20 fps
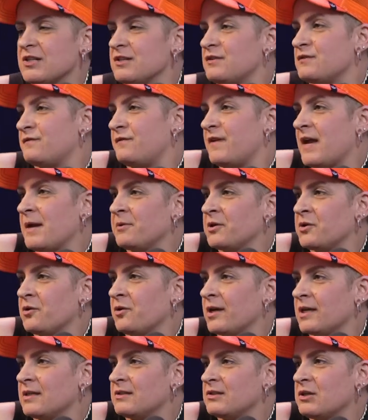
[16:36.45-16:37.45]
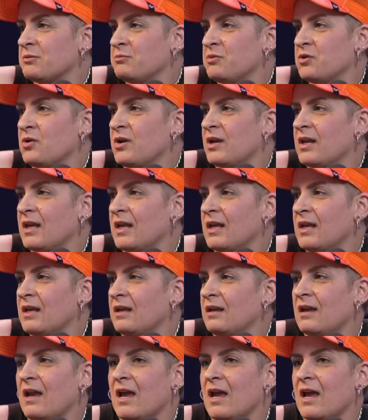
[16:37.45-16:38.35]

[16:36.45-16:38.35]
It's a family oriented community.